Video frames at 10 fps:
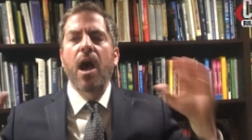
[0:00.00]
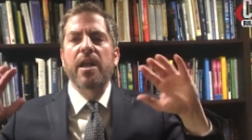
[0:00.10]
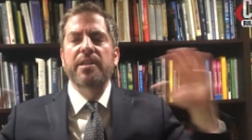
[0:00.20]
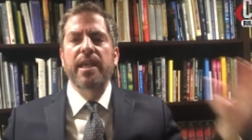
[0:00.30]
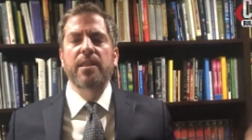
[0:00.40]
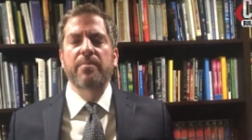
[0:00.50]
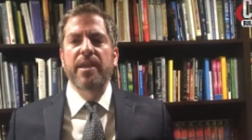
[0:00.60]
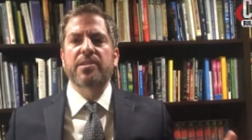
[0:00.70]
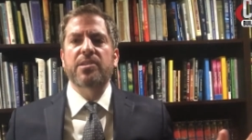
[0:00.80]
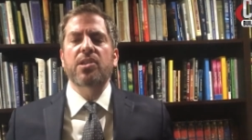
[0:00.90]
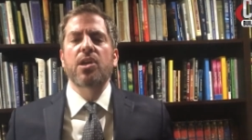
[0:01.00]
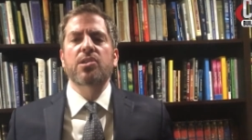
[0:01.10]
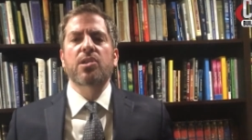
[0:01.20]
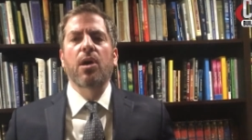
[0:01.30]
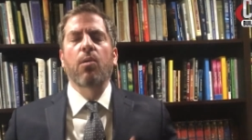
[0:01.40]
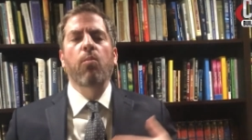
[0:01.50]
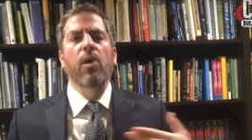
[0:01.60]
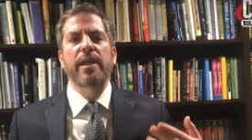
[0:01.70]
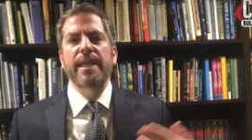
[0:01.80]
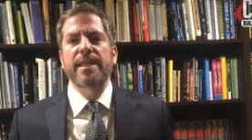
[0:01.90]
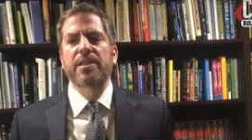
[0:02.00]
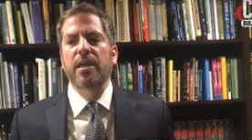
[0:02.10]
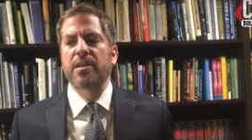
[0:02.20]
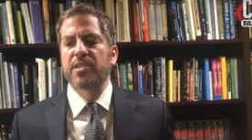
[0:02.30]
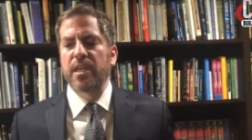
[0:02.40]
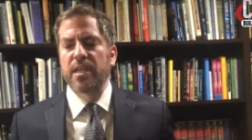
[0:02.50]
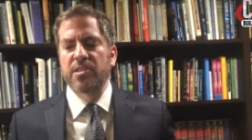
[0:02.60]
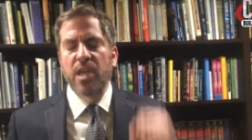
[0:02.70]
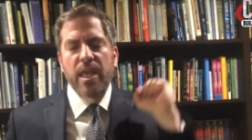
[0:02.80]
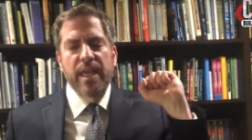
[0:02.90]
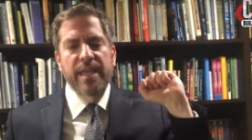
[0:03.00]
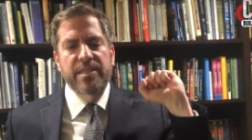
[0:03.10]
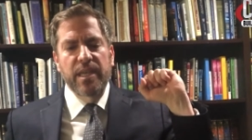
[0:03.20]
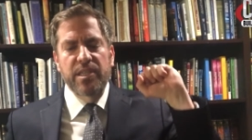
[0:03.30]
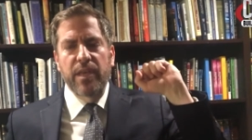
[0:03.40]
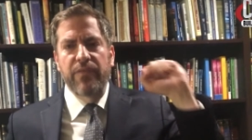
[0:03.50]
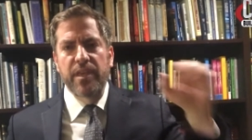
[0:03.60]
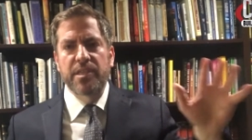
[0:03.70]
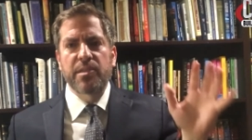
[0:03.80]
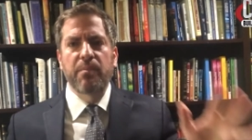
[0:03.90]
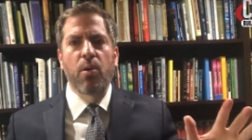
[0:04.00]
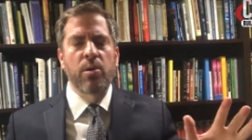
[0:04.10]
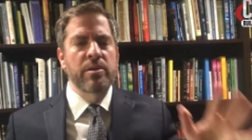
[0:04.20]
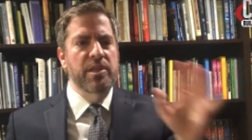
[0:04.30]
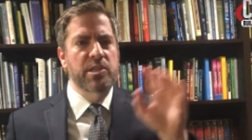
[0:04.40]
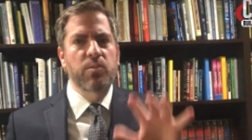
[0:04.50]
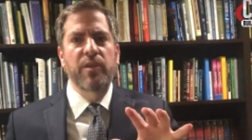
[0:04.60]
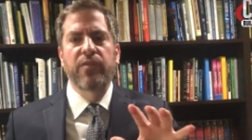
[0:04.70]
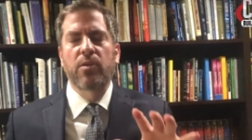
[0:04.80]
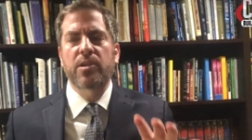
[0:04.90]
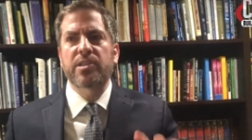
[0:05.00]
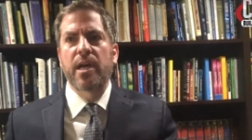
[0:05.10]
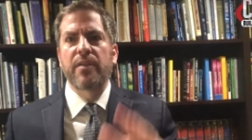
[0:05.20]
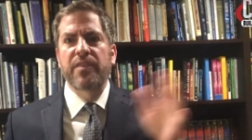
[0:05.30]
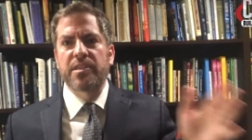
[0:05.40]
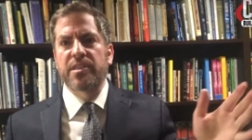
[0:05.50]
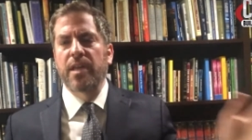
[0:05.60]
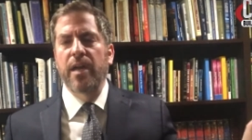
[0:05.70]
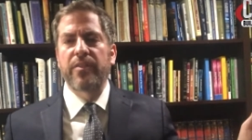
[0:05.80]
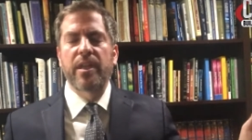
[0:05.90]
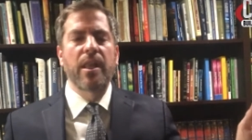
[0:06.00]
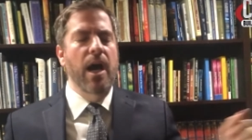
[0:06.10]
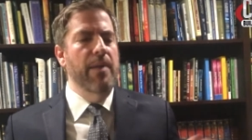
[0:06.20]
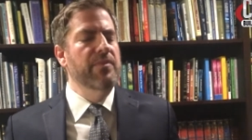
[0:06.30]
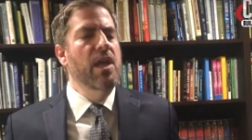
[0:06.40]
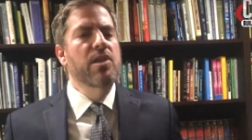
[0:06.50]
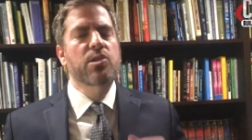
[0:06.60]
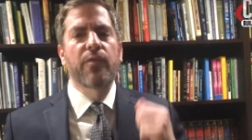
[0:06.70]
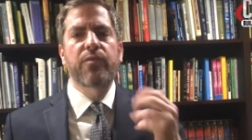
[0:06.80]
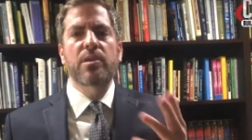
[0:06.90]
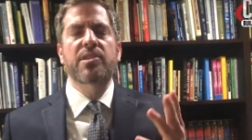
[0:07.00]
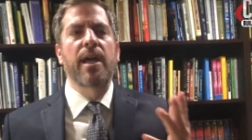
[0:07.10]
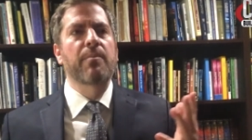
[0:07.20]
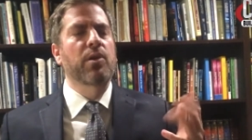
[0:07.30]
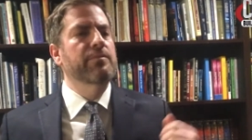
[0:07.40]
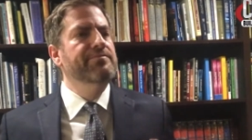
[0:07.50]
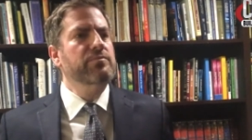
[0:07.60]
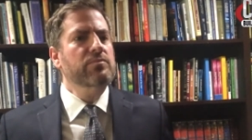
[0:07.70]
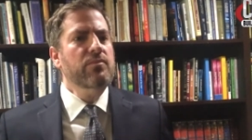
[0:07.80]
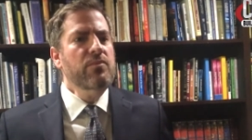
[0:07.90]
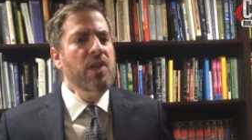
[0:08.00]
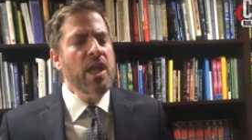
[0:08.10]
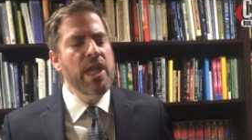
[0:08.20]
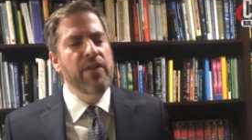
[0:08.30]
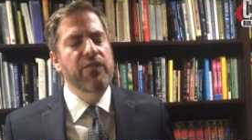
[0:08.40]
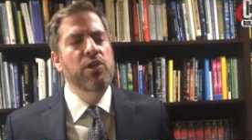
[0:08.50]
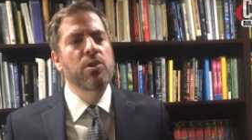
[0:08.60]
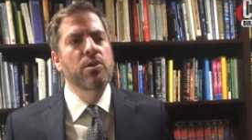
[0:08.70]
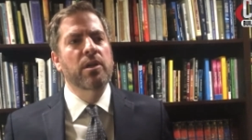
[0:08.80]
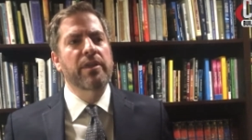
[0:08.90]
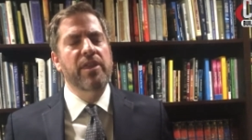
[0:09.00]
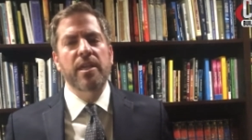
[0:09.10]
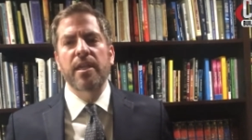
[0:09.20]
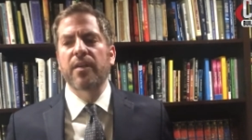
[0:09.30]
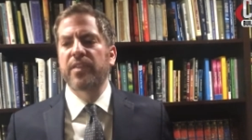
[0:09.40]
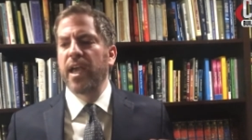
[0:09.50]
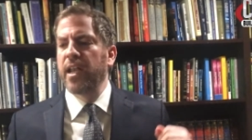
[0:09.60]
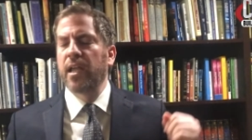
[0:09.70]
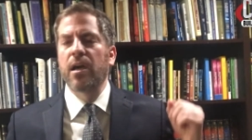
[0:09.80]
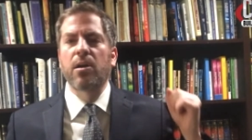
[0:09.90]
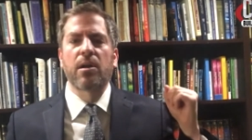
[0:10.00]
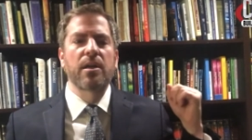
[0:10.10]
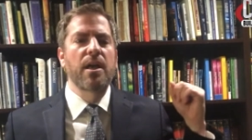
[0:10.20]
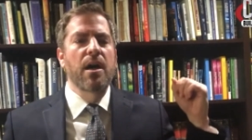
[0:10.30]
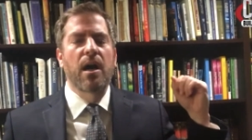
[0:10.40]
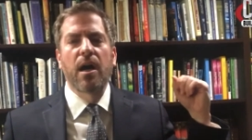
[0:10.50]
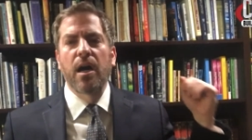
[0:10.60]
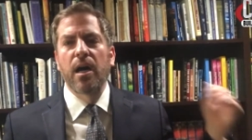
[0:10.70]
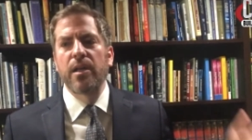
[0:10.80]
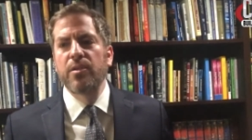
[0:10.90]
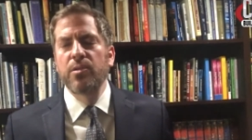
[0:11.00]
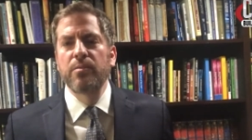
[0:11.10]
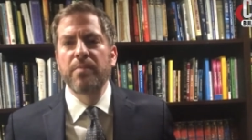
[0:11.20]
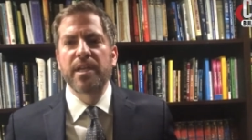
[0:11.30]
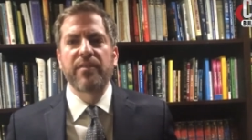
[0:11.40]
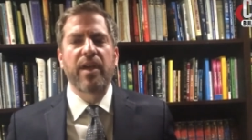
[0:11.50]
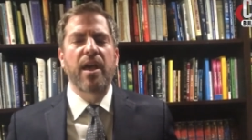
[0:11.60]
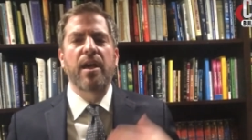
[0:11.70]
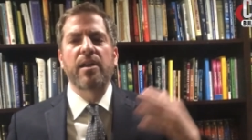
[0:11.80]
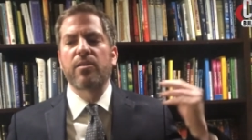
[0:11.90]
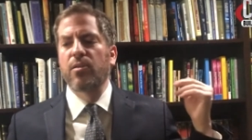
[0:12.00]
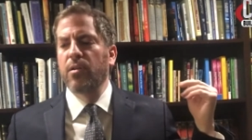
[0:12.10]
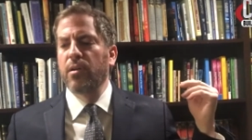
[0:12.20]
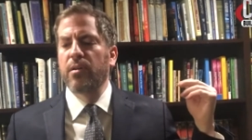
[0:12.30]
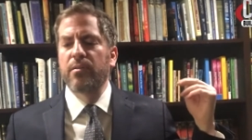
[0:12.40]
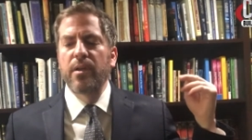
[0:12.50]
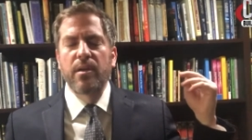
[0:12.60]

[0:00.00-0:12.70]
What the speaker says: on a daily basis. So what it does is, it says, if this is important, this is what you focus on. If this is not, then not. So for example, if you are thinking of getting a new minivan or